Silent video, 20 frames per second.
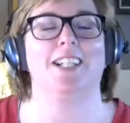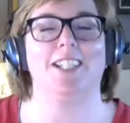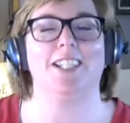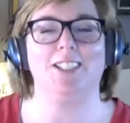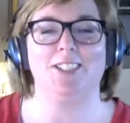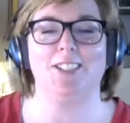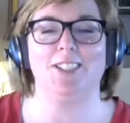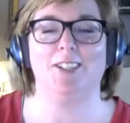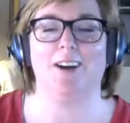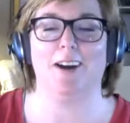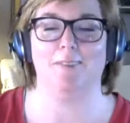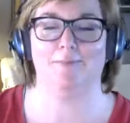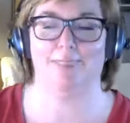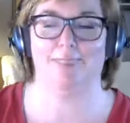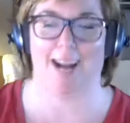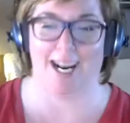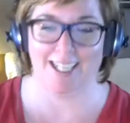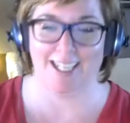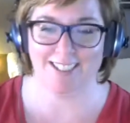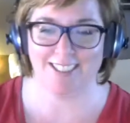you
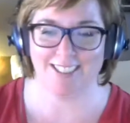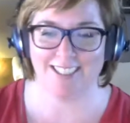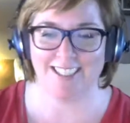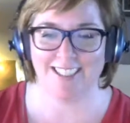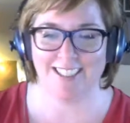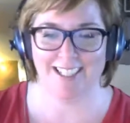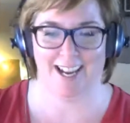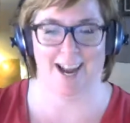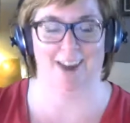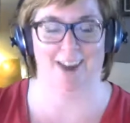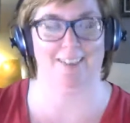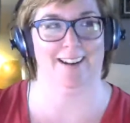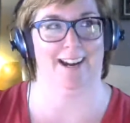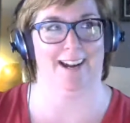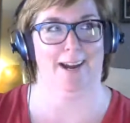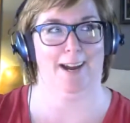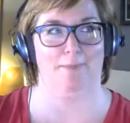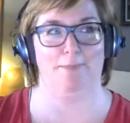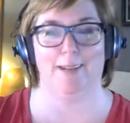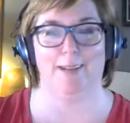imagine how
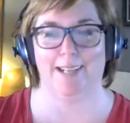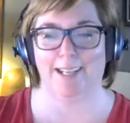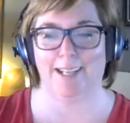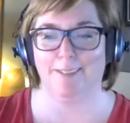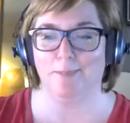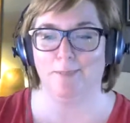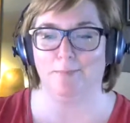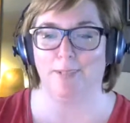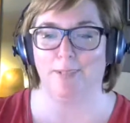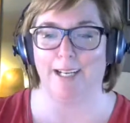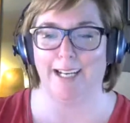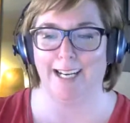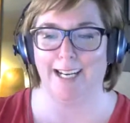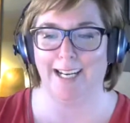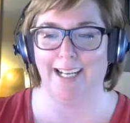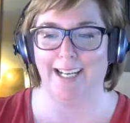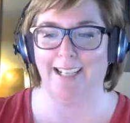epic it would be